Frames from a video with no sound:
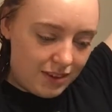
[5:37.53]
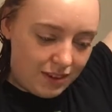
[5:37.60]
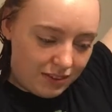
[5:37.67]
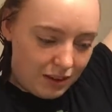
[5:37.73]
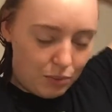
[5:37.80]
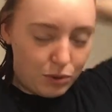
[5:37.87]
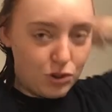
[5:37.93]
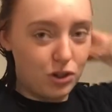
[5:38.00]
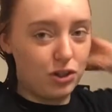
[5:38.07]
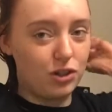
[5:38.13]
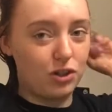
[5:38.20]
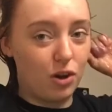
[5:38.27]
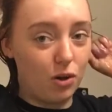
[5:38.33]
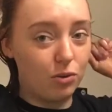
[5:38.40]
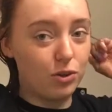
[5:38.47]
they were just
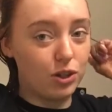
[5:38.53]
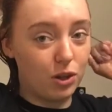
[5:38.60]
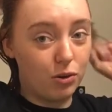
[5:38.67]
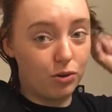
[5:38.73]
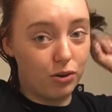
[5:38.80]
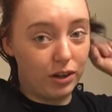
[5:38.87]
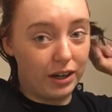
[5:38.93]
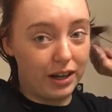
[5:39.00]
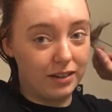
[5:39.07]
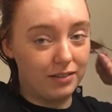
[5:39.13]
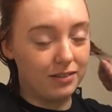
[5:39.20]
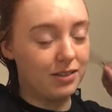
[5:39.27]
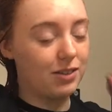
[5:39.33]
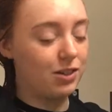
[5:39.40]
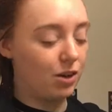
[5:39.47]
so crooked,
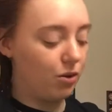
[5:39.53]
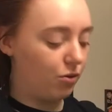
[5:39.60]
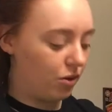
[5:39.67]
so